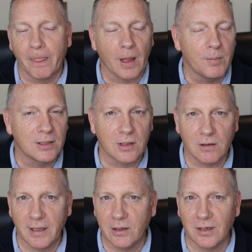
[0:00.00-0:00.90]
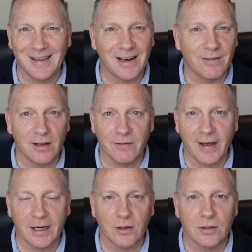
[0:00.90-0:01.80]
Depends on the lender and a lot of other
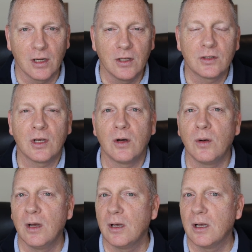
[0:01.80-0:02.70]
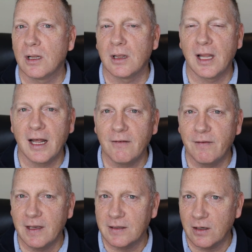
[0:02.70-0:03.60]
factors. So a lot of
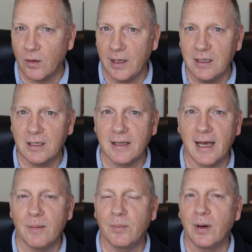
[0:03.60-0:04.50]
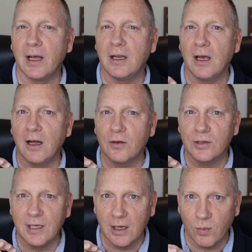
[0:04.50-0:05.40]
things that go into that, but
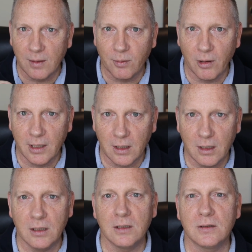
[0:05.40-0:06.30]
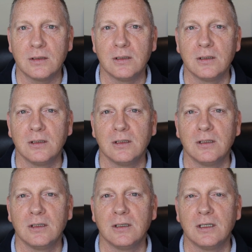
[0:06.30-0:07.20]
understanding what a point is
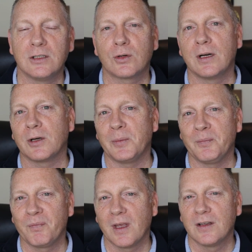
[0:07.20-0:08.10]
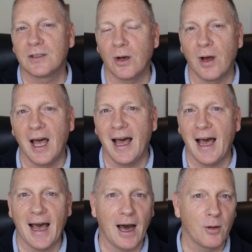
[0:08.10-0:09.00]
critical. So
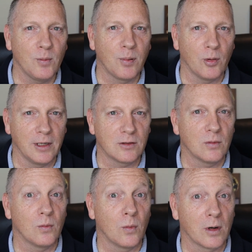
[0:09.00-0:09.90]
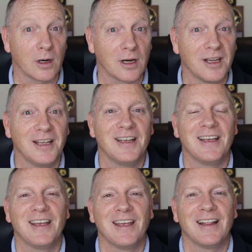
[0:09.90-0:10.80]
how do points work?
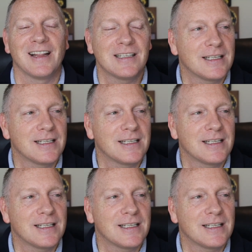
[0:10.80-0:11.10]
Let's